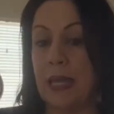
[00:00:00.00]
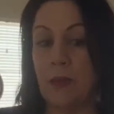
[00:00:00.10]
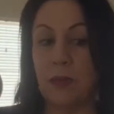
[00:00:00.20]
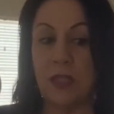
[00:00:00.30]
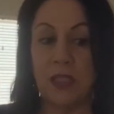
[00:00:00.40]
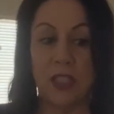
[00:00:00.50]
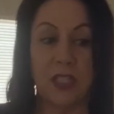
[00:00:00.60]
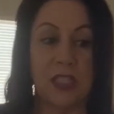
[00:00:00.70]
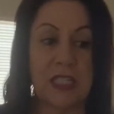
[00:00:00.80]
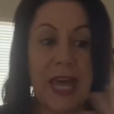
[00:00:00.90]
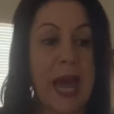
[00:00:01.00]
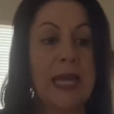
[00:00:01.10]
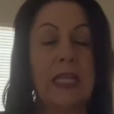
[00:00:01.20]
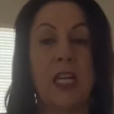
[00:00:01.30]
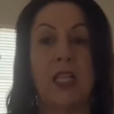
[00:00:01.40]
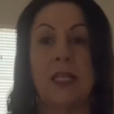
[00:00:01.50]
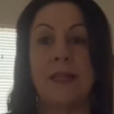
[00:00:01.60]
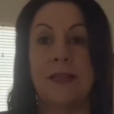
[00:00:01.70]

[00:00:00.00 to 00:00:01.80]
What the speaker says: It was just sagging on the